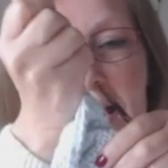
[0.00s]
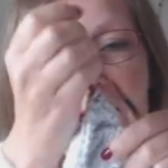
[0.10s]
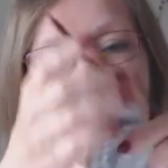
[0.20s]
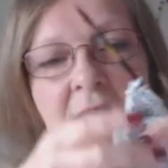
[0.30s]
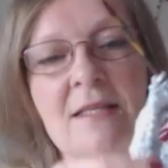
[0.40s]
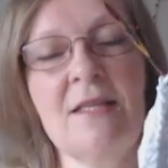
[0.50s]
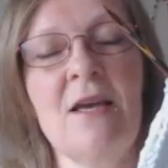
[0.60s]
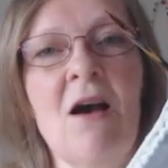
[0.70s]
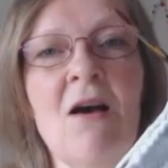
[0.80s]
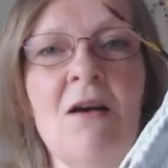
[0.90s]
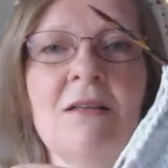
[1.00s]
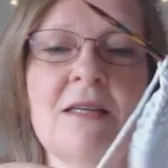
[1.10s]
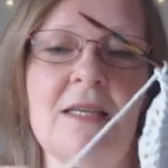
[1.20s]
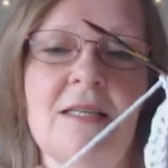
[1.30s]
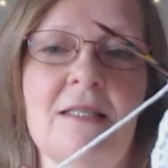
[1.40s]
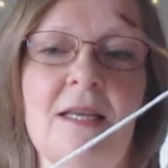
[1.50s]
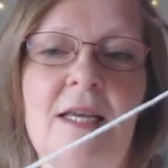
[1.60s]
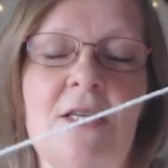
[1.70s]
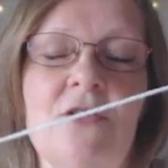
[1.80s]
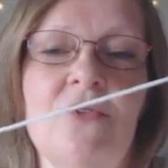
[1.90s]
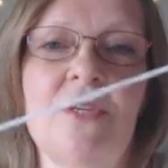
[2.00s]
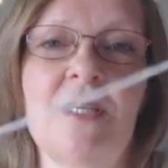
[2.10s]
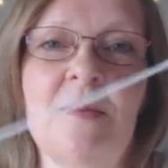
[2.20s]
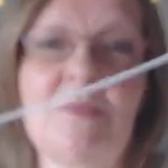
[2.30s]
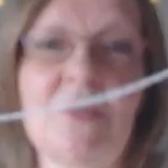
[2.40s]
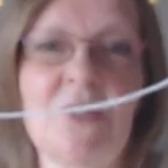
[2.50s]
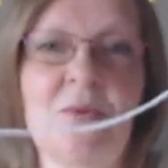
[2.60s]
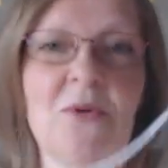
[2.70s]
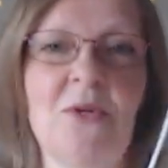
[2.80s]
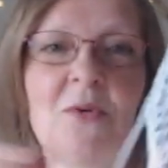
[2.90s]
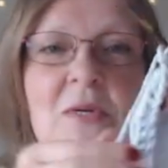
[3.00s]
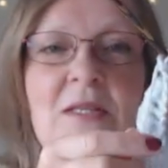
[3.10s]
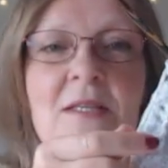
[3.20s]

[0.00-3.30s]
and this yarn is a dream to work with.